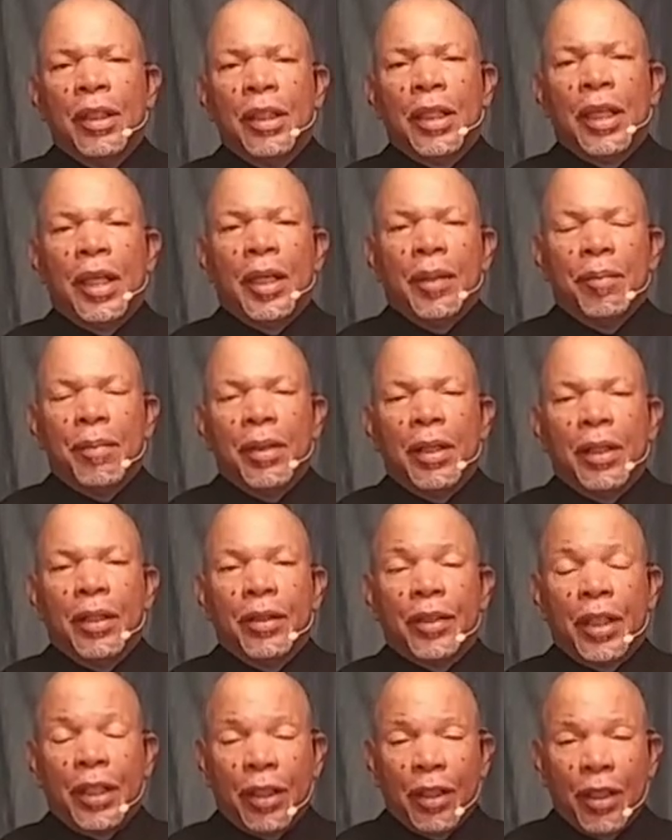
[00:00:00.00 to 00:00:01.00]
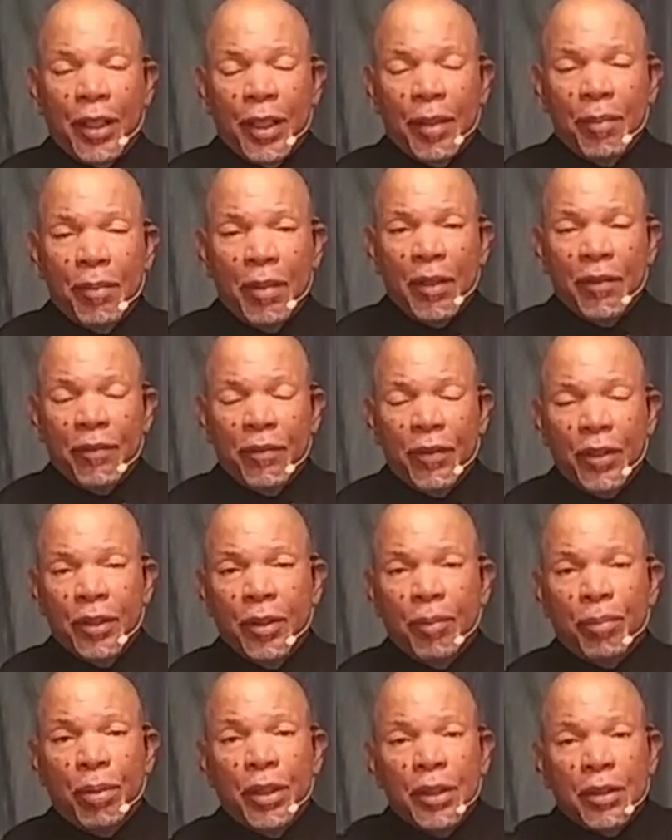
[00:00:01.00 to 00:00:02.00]
Amen. Thank God. Amen for you.
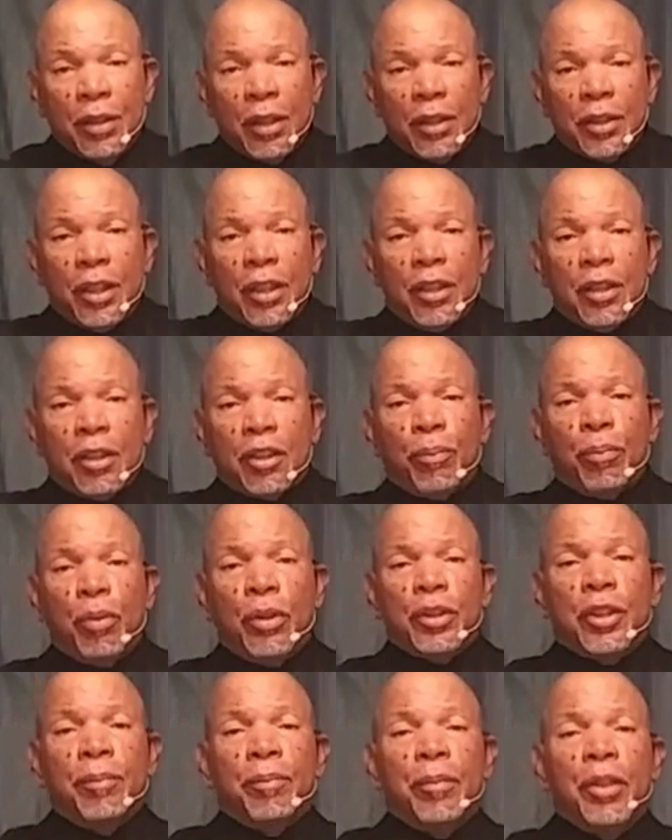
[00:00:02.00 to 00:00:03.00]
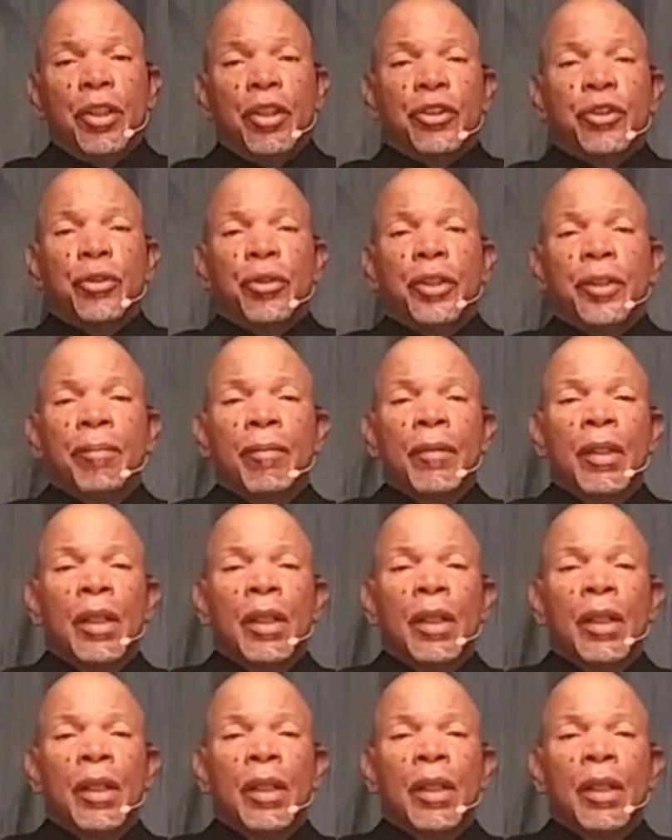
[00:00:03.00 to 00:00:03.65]
Please continue to support the ministry.